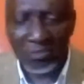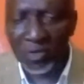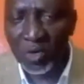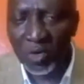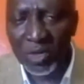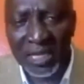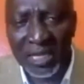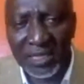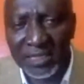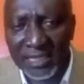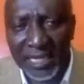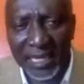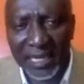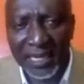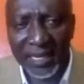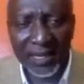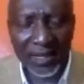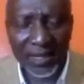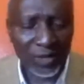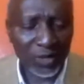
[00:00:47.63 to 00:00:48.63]
you can
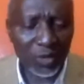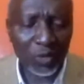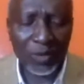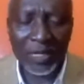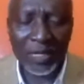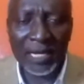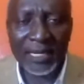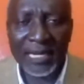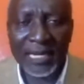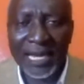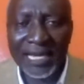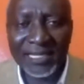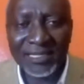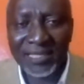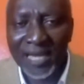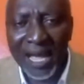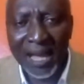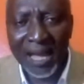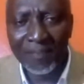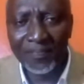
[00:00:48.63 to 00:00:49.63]
say Uganda is
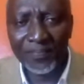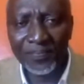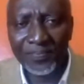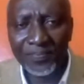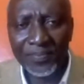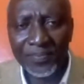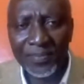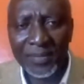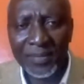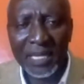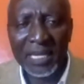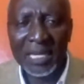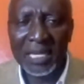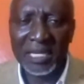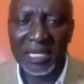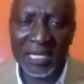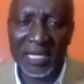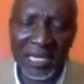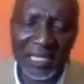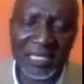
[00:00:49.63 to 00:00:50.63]
calm.
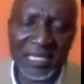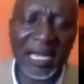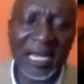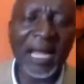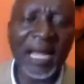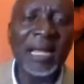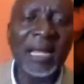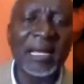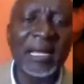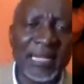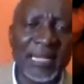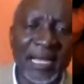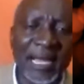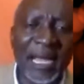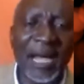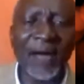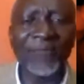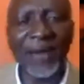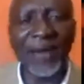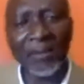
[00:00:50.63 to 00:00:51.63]
Kenya, they
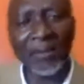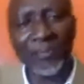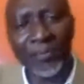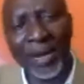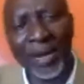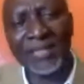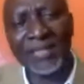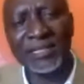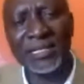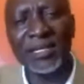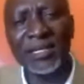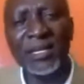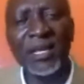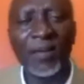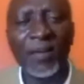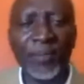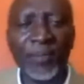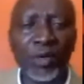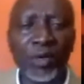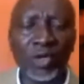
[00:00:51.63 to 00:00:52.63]
have uprising
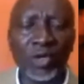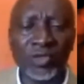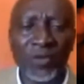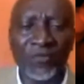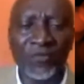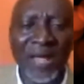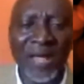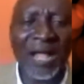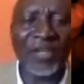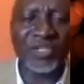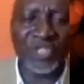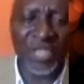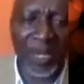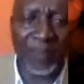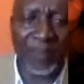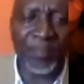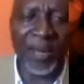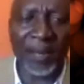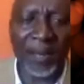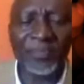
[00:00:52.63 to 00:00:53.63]
because of
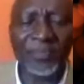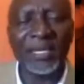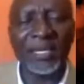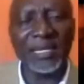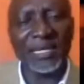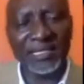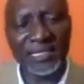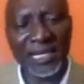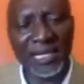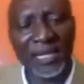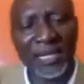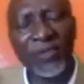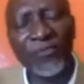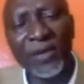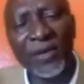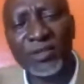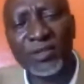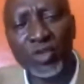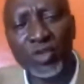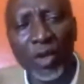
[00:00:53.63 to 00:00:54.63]
Al-Shabaab. It's a
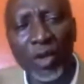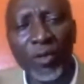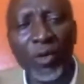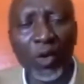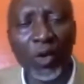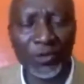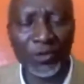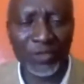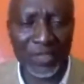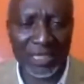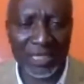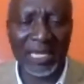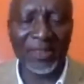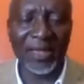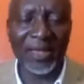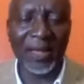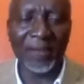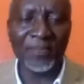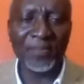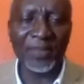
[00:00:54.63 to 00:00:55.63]
different story
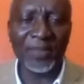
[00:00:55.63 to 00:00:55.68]
altogether.